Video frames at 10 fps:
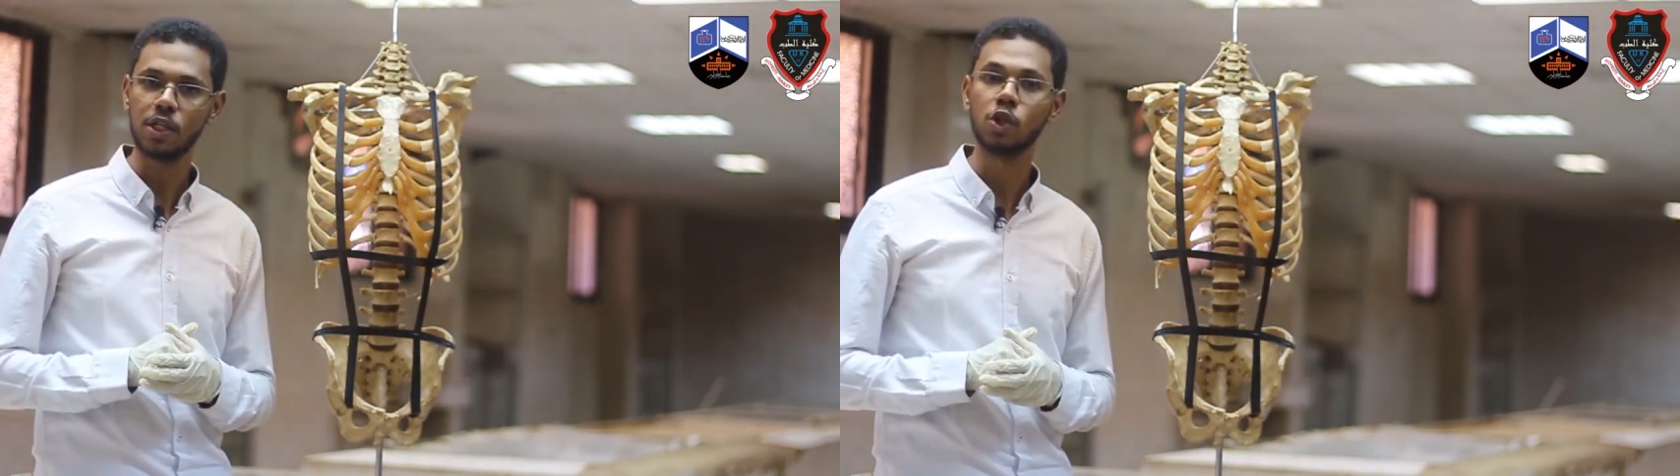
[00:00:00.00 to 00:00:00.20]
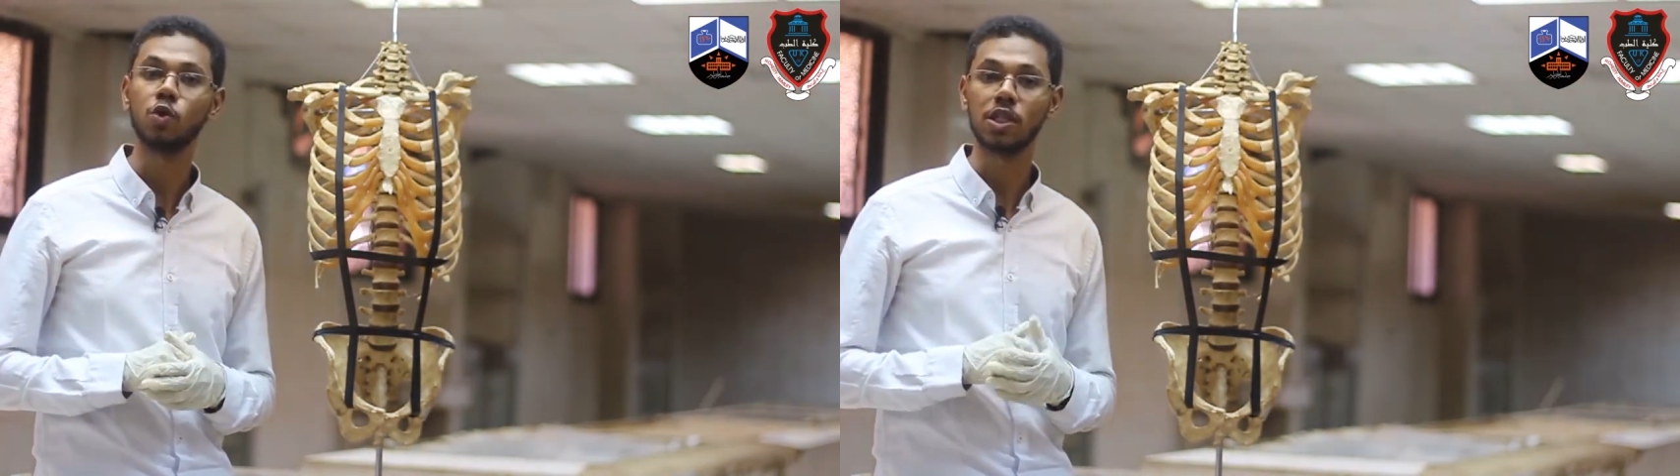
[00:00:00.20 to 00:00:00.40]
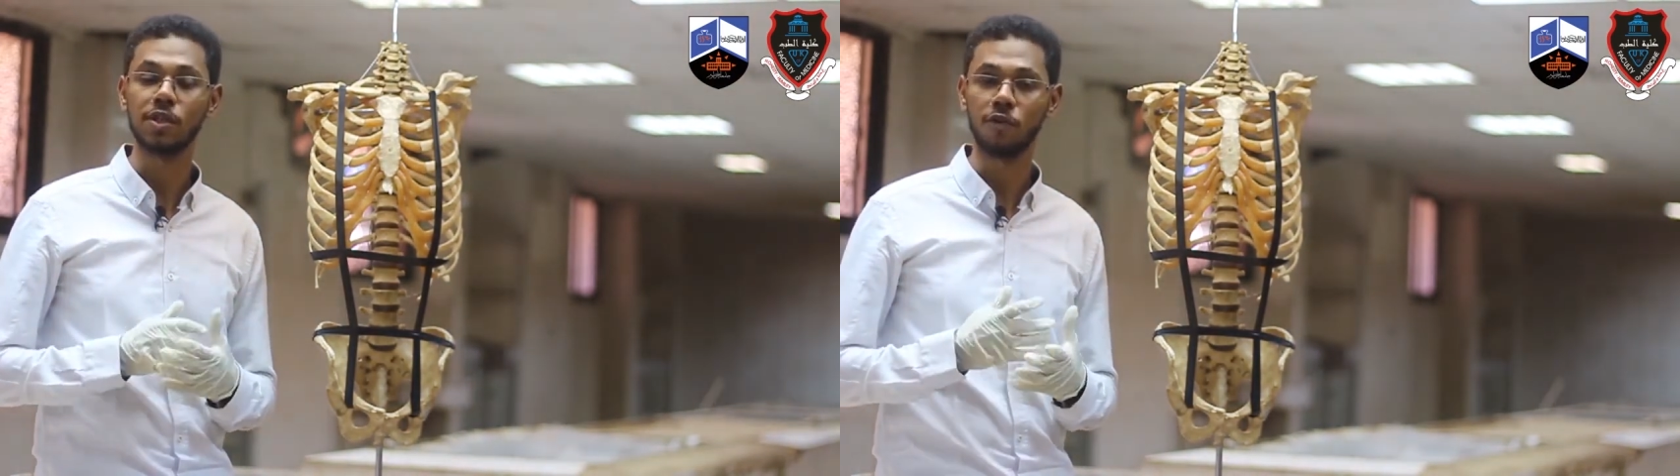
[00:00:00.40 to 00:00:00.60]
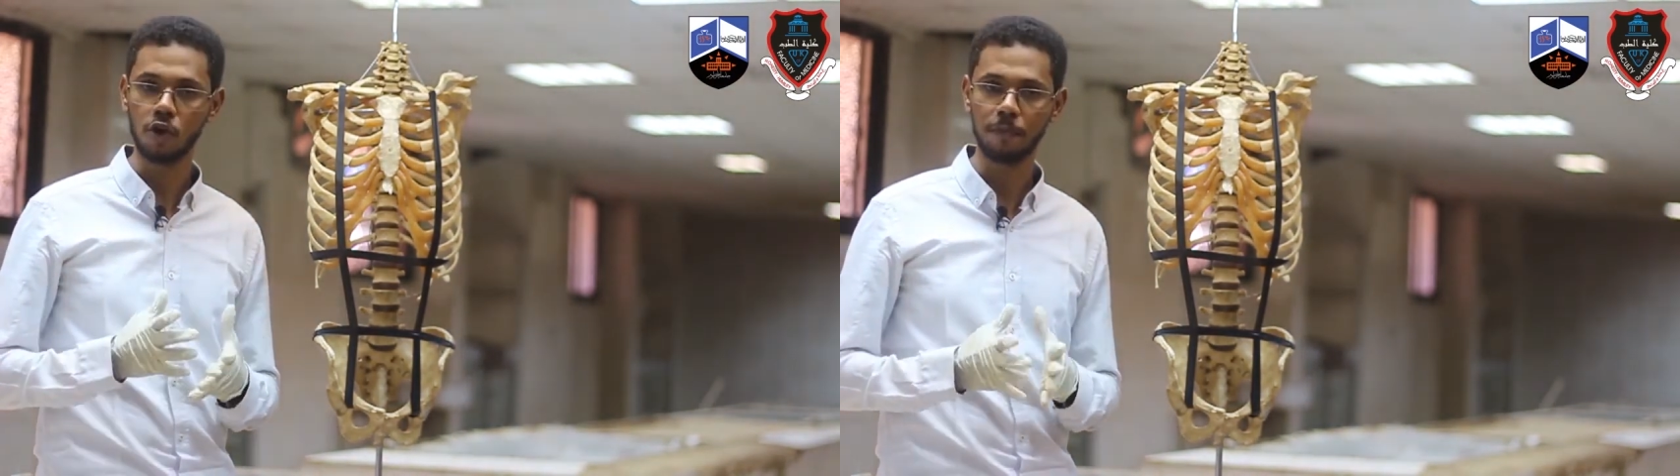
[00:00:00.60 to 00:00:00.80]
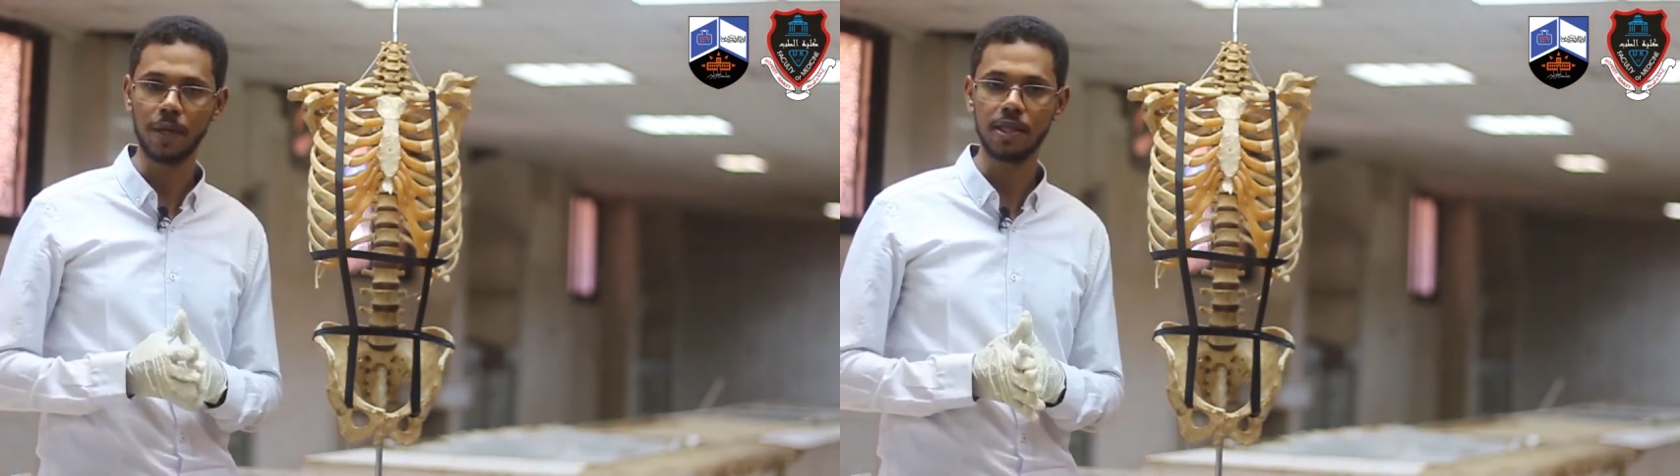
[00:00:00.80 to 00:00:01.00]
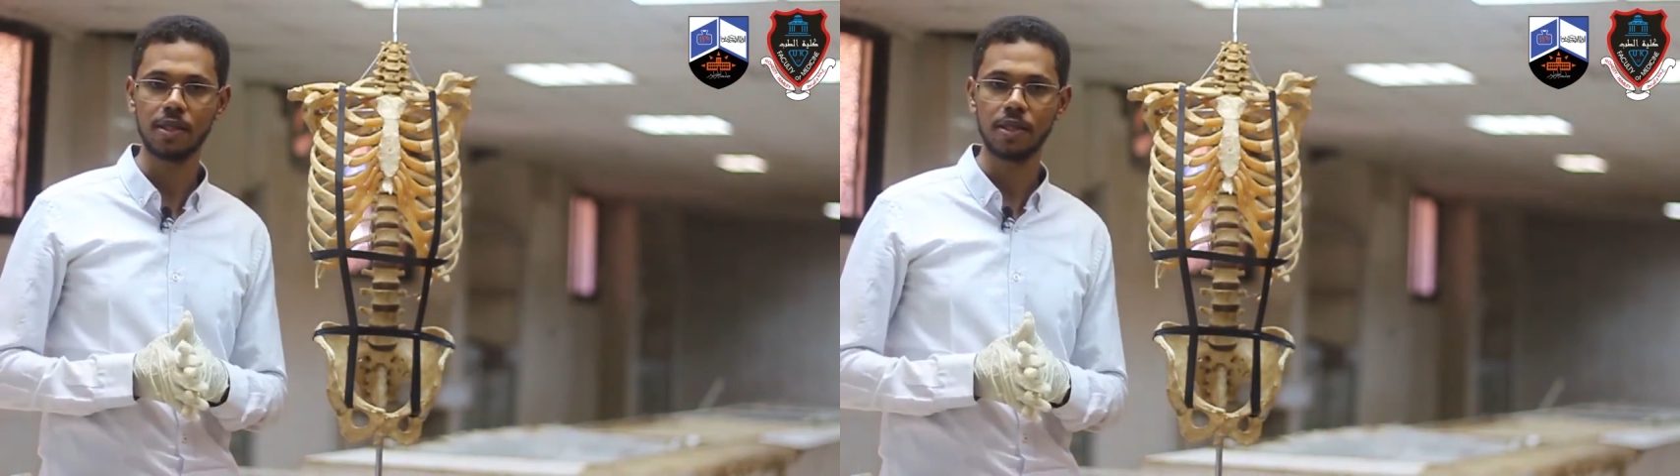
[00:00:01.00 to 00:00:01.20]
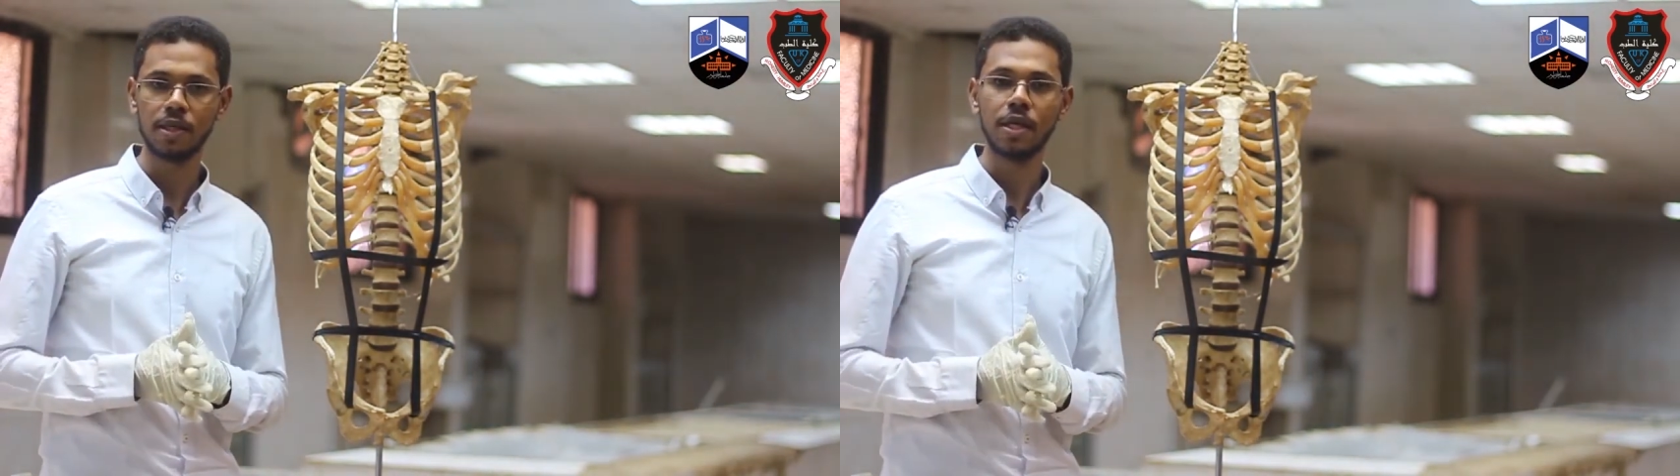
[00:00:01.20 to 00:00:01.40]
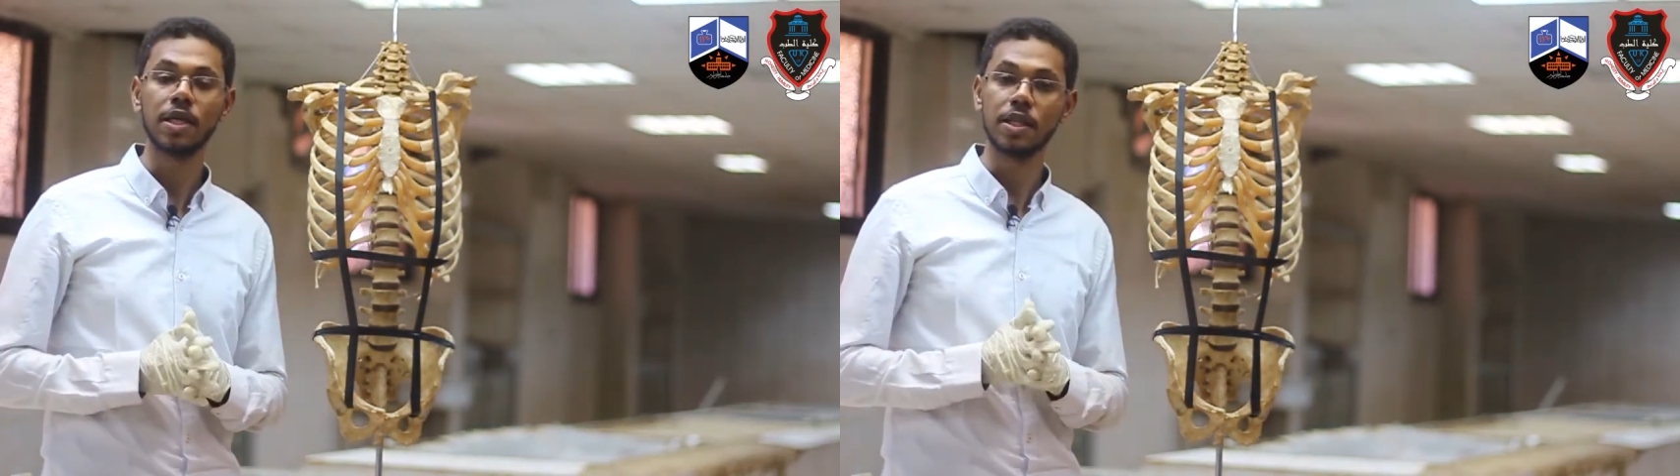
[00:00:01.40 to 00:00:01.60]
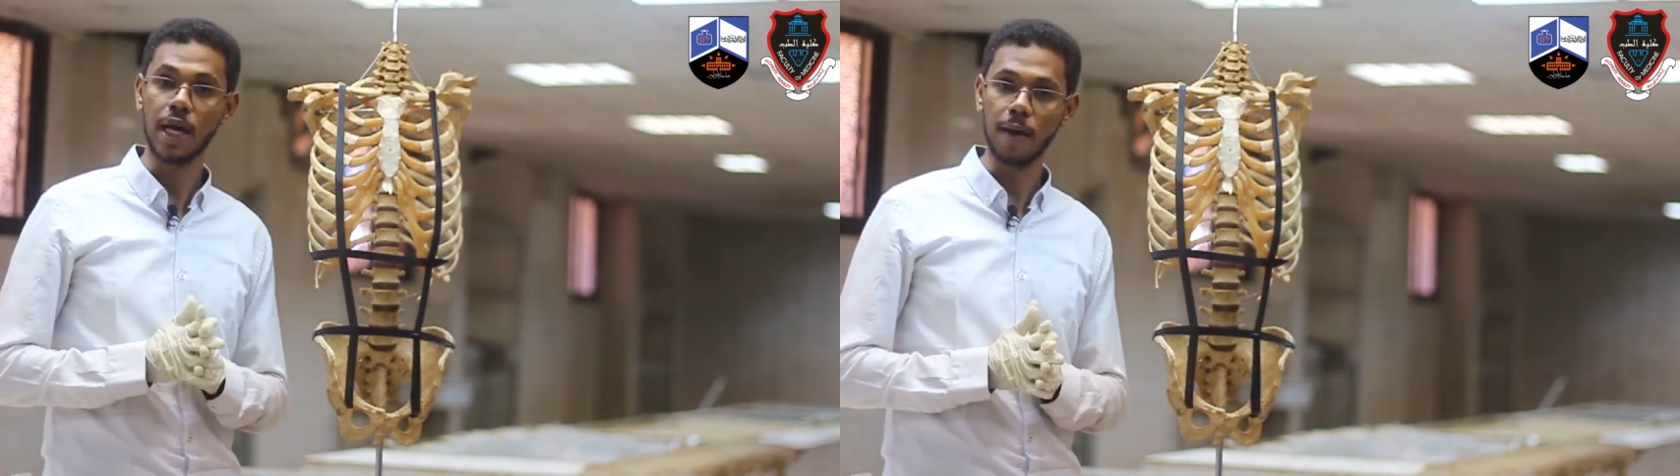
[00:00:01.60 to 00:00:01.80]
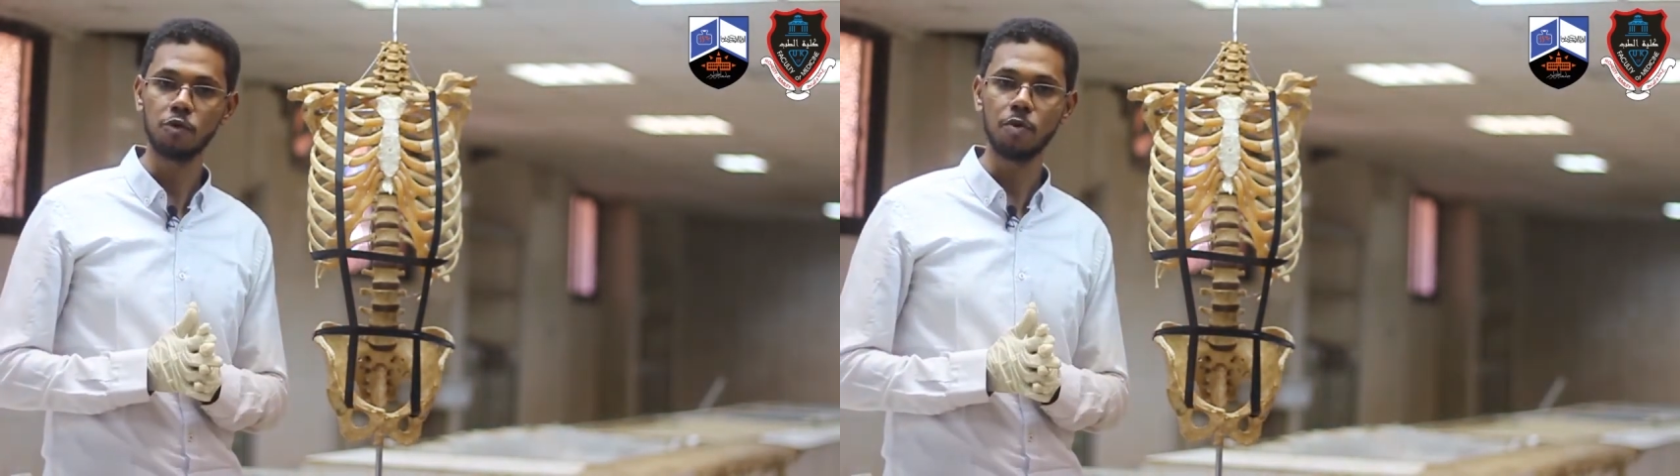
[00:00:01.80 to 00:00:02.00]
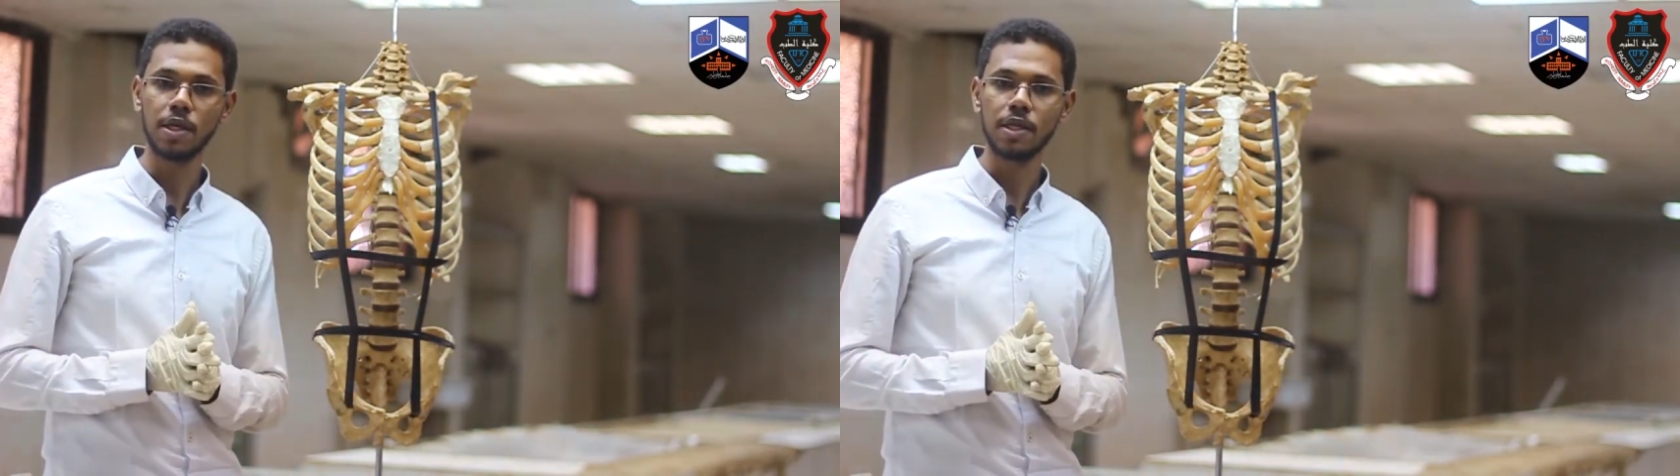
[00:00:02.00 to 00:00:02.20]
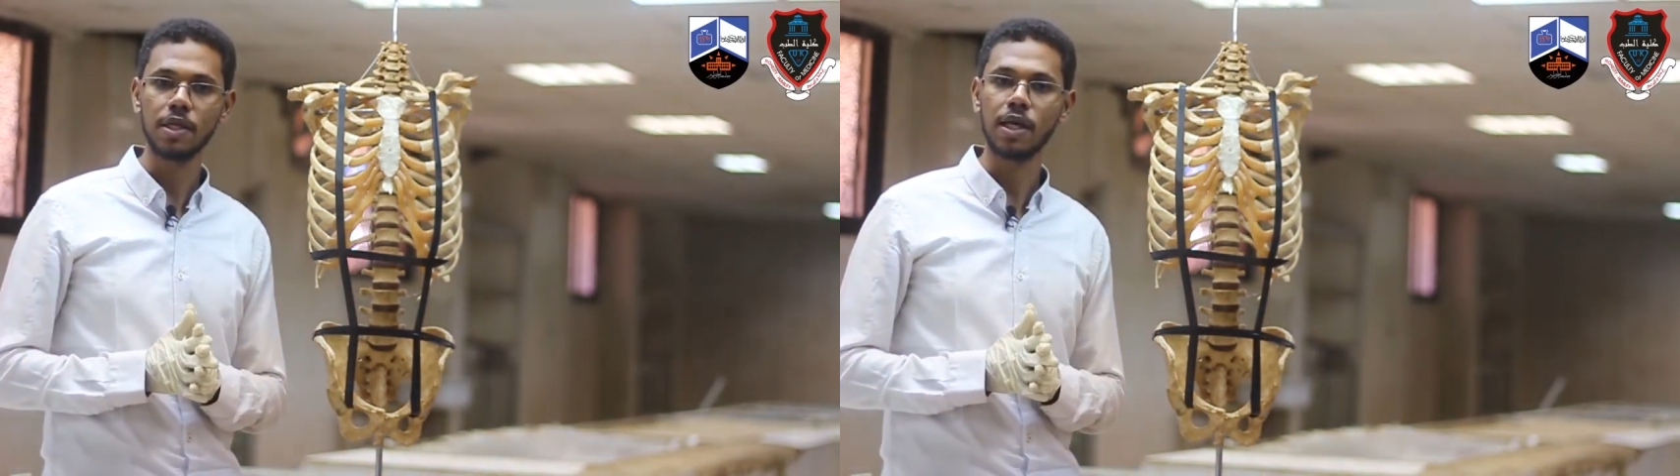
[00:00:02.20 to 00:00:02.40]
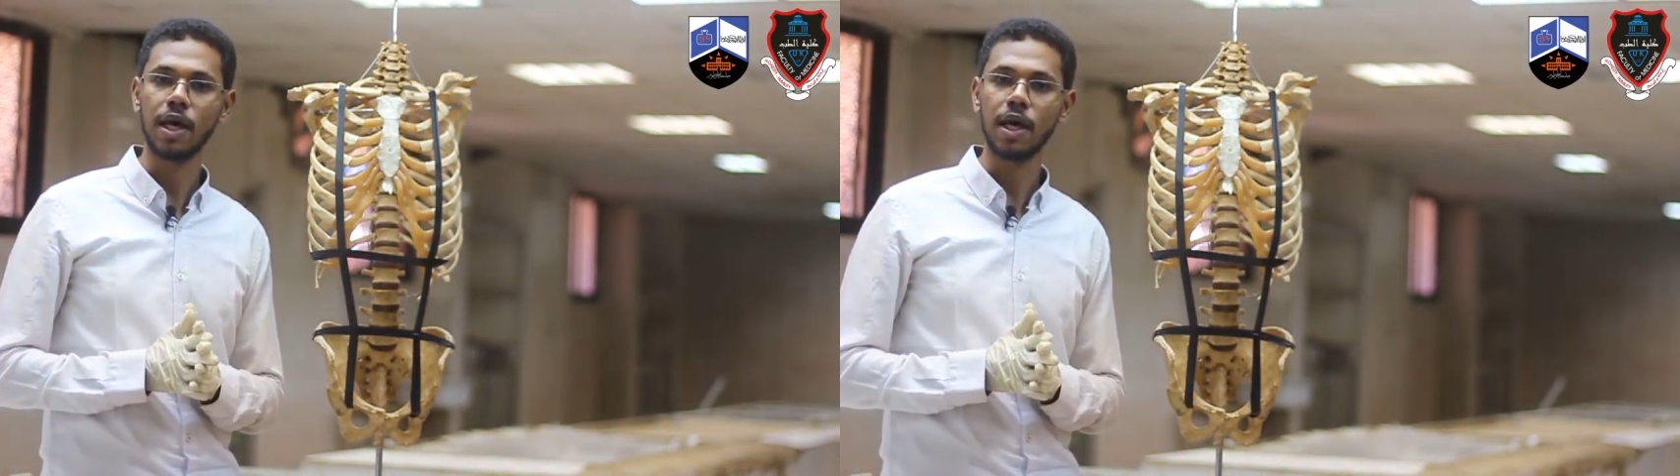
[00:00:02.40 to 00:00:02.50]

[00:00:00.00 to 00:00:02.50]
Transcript: During development, the abdomen